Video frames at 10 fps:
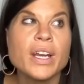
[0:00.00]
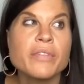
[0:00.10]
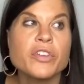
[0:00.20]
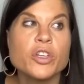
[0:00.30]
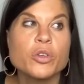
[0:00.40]
What
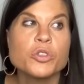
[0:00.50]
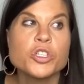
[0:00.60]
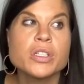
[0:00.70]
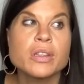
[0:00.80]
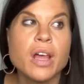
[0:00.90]
if you
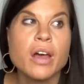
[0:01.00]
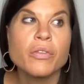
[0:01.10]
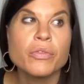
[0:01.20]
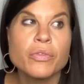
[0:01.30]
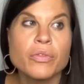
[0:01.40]
just
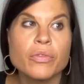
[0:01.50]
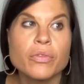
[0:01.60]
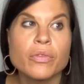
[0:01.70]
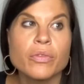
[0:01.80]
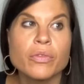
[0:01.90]
love
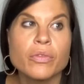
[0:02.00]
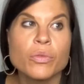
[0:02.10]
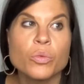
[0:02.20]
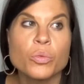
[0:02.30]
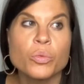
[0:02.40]

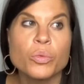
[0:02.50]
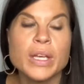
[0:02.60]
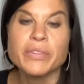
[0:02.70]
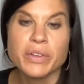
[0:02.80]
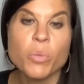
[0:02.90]

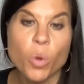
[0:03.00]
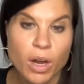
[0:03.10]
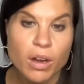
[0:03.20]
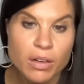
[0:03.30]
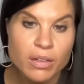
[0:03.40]
even
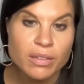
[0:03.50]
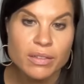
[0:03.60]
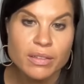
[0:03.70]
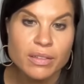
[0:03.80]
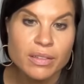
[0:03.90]
more?
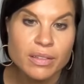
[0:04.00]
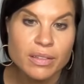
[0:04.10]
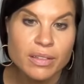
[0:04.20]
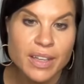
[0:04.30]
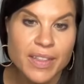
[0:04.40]

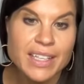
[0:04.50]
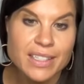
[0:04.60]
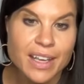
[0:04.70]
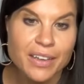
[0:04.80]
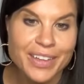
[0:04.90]
Can
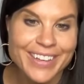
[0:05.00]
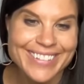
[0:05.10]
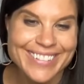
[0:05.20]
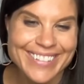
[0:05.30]
that save it?